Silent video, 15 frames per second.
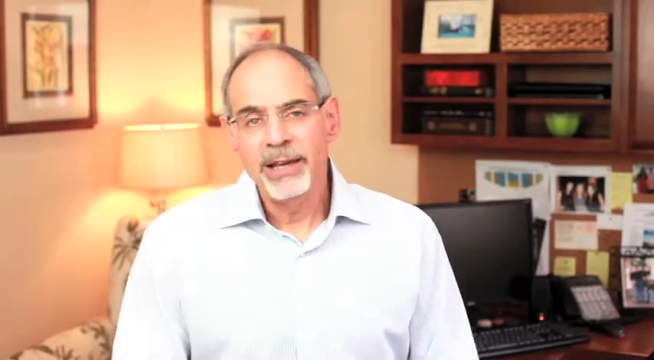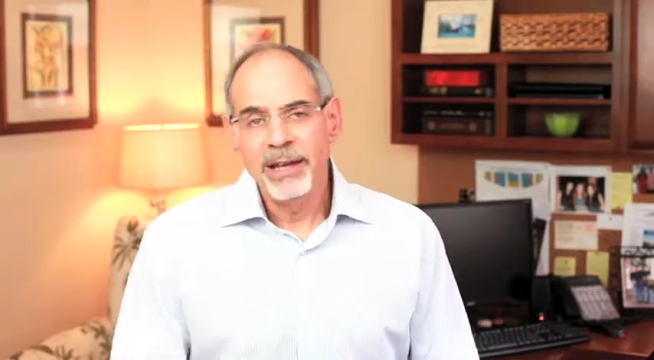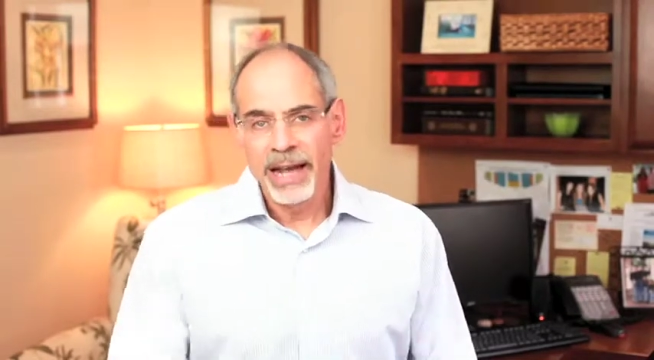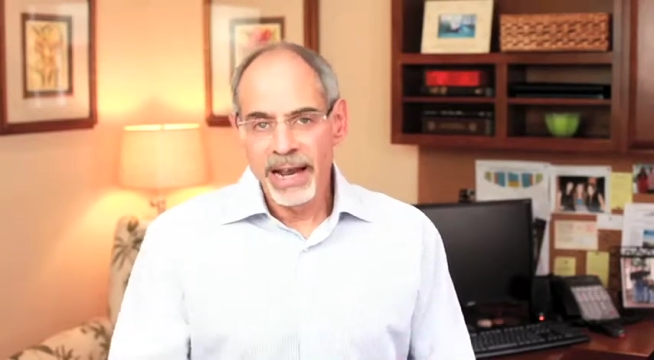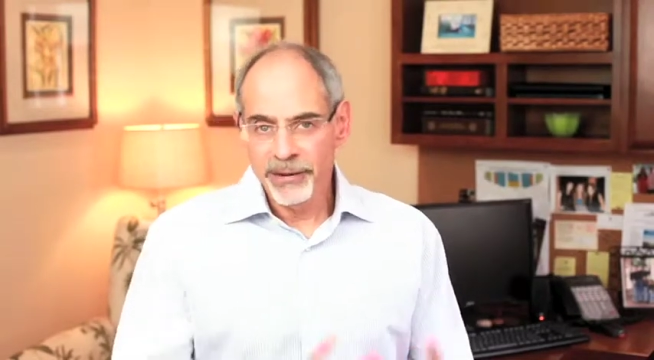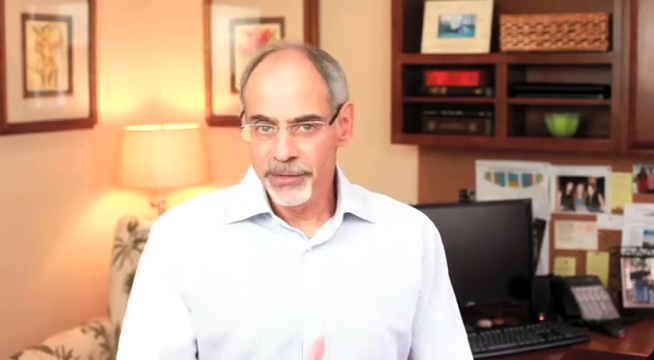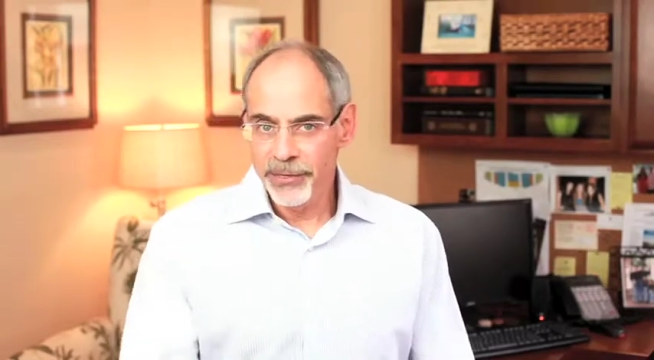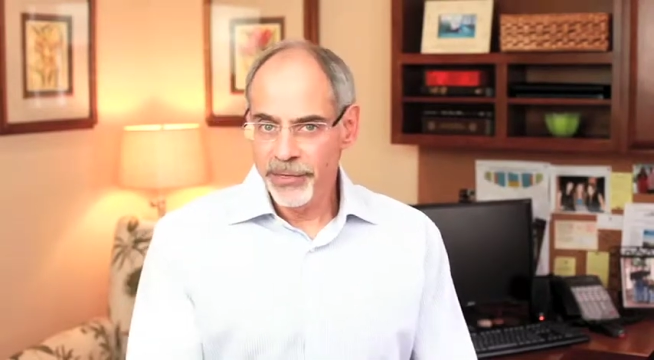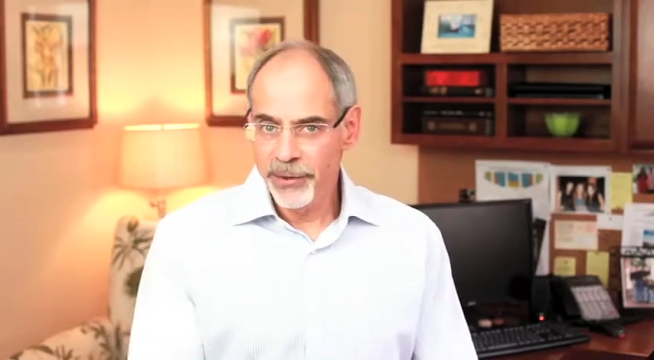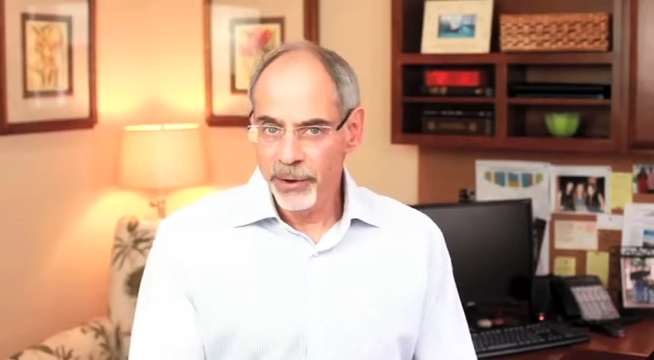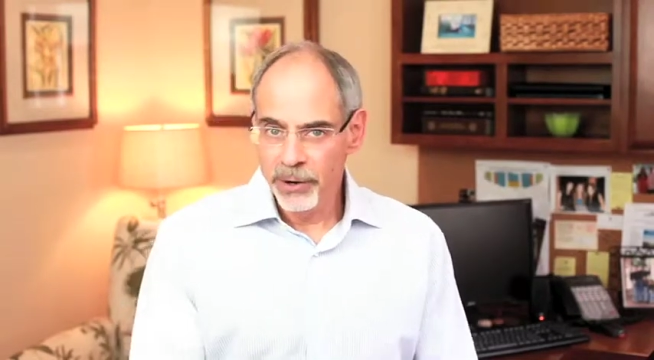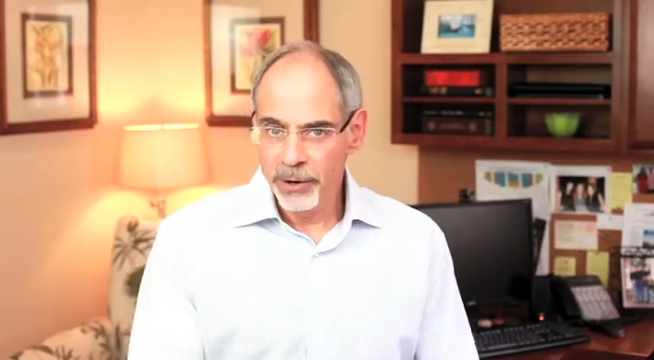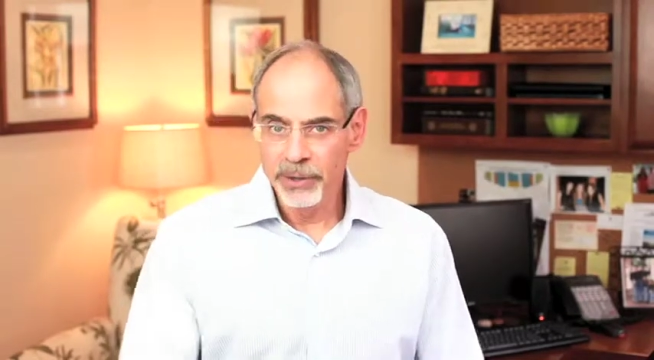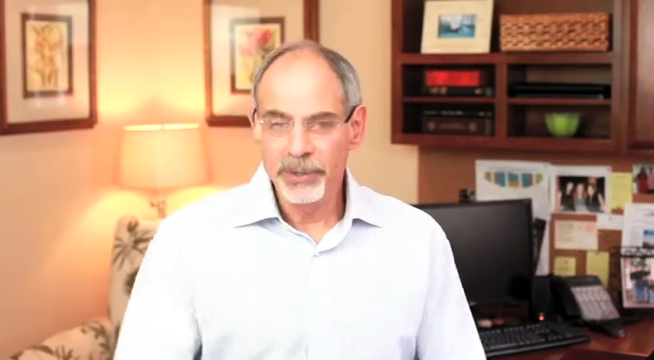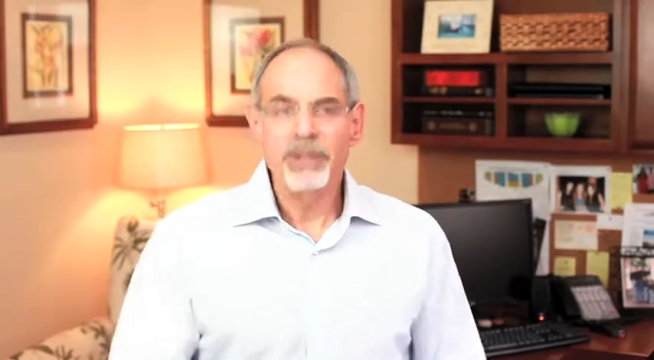And
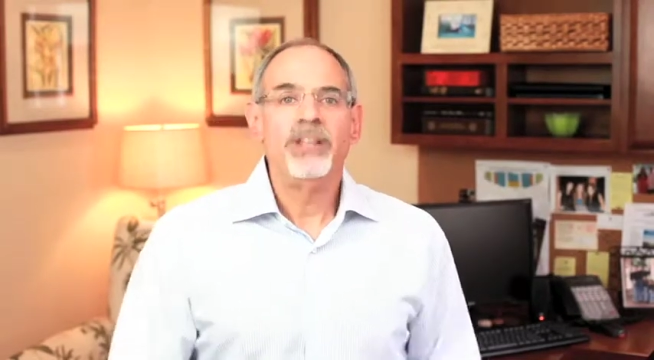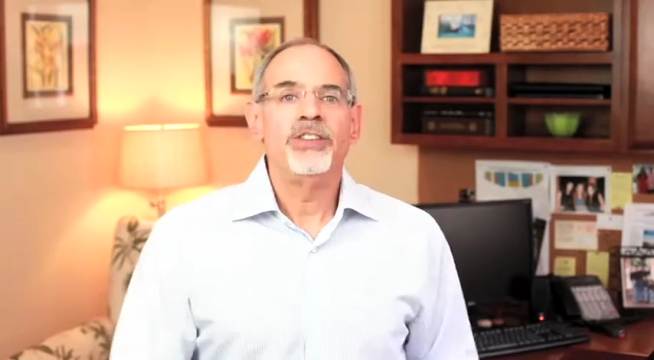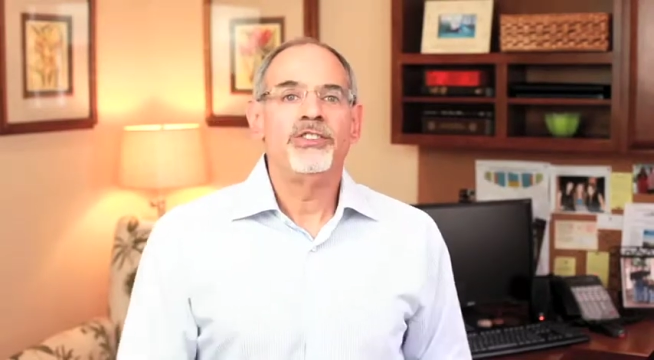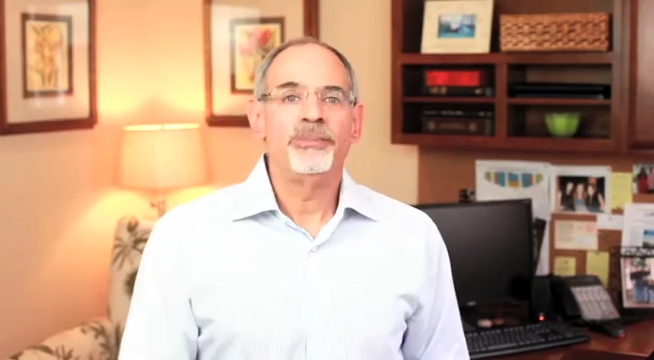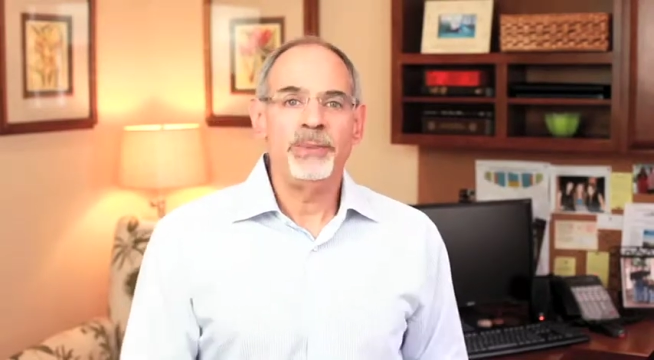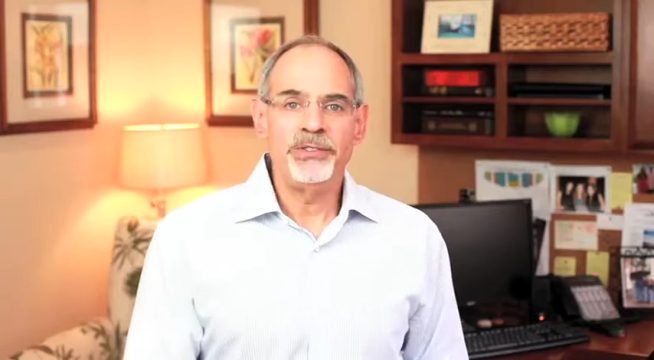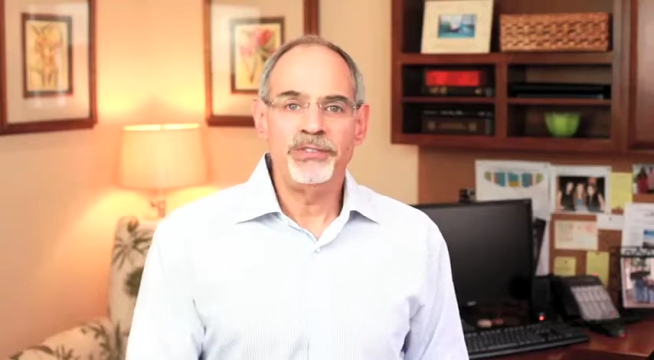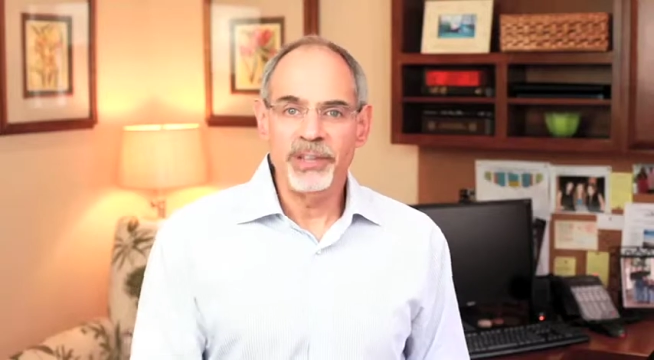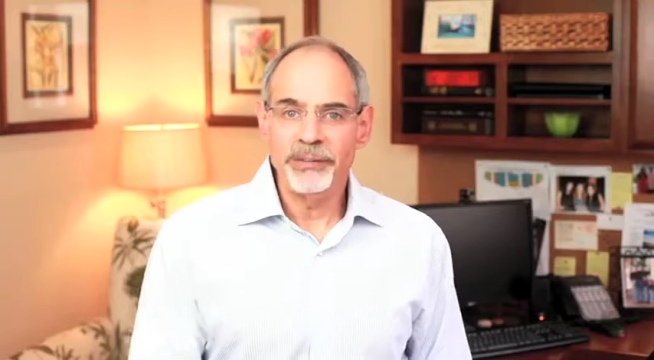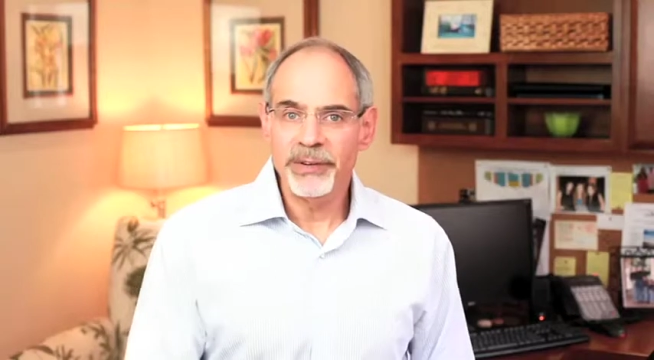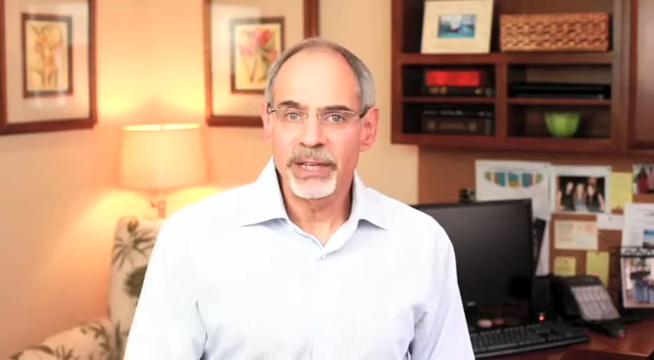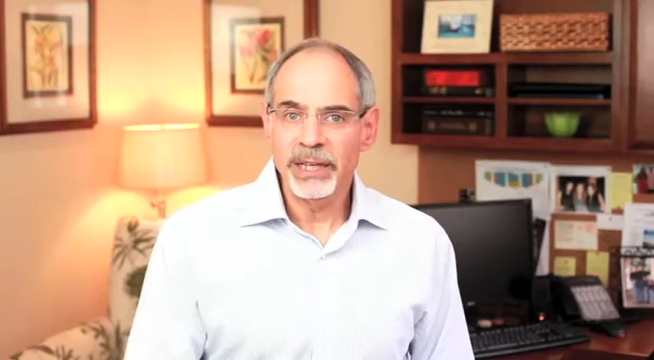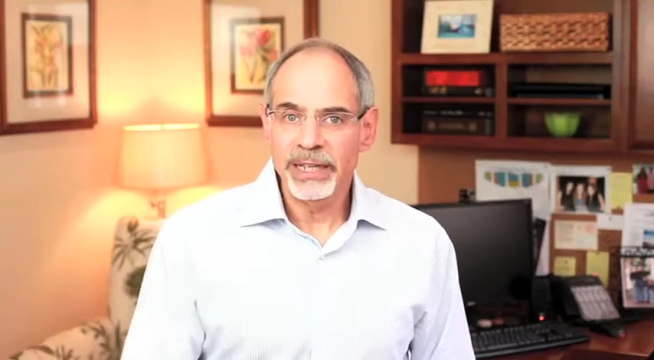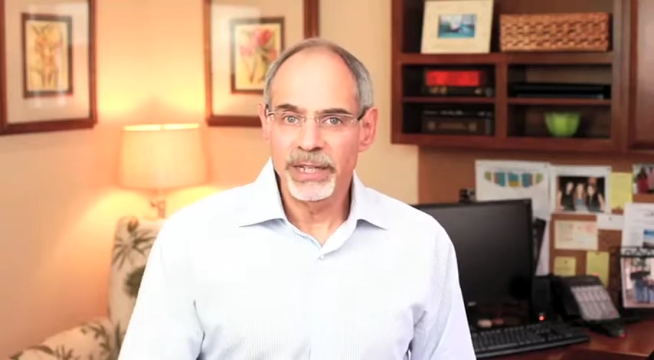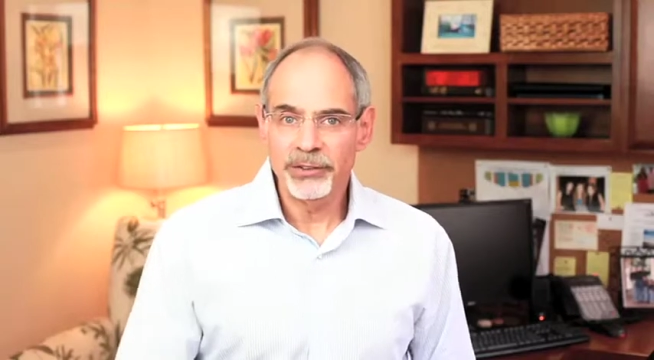third,
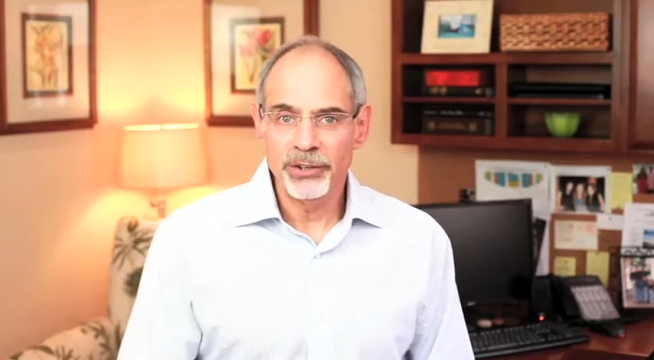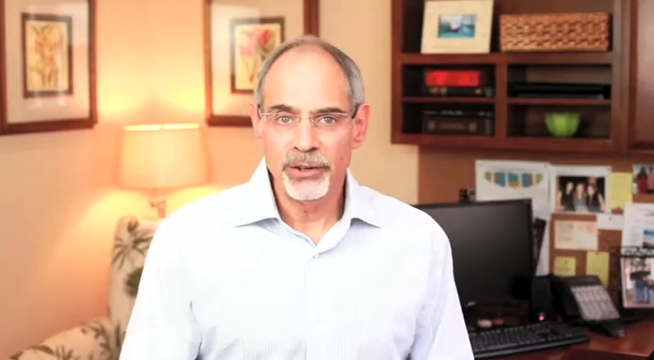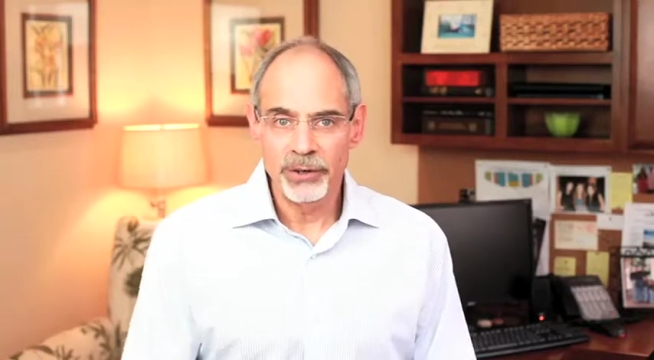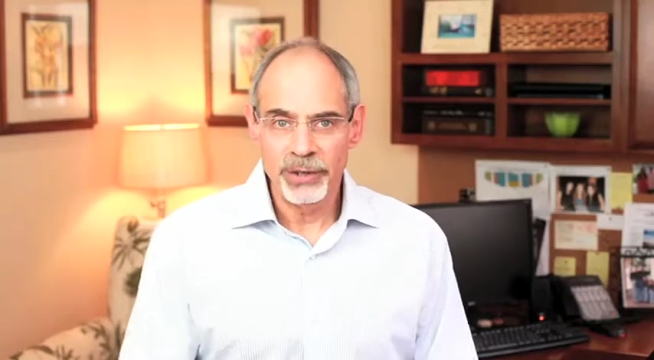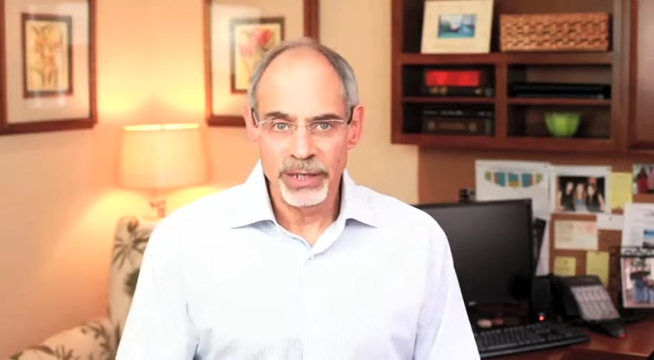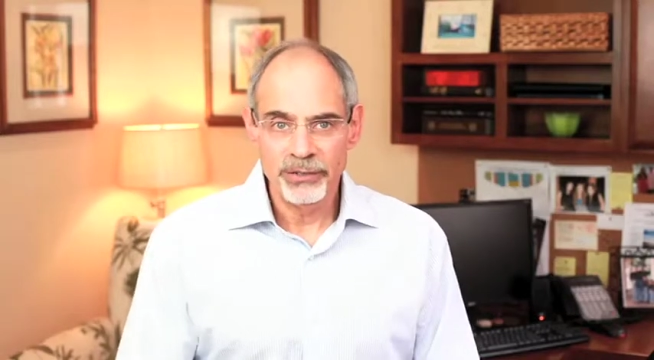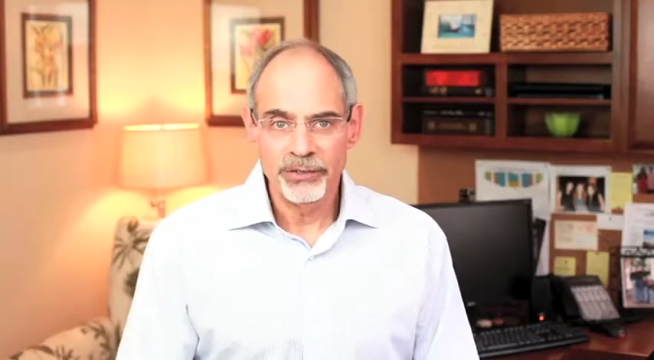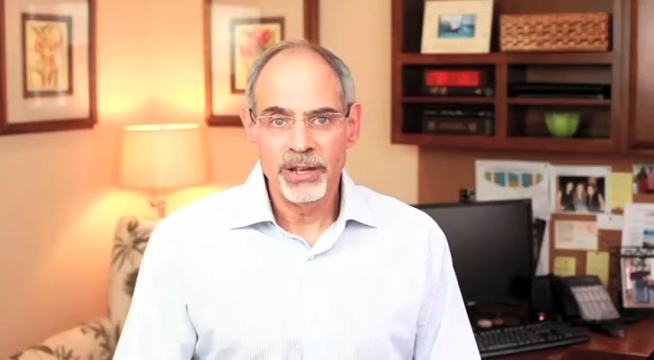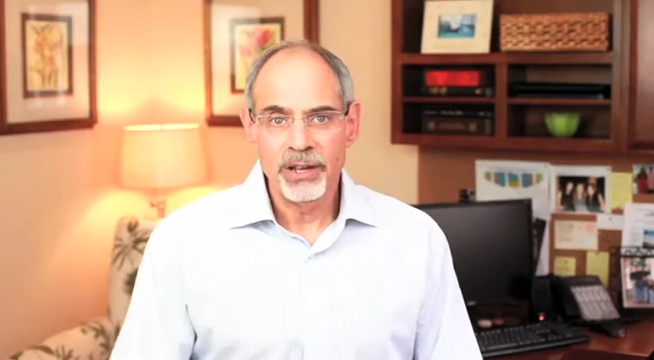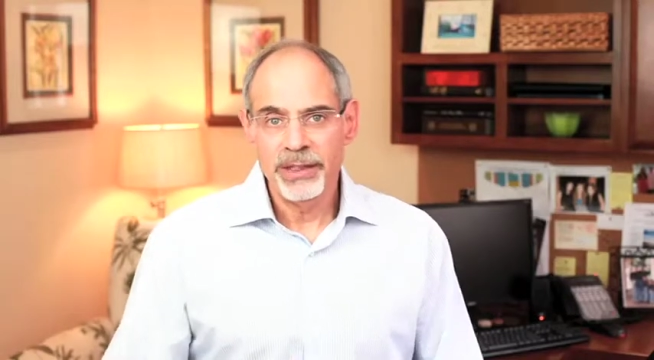specifically attorneys.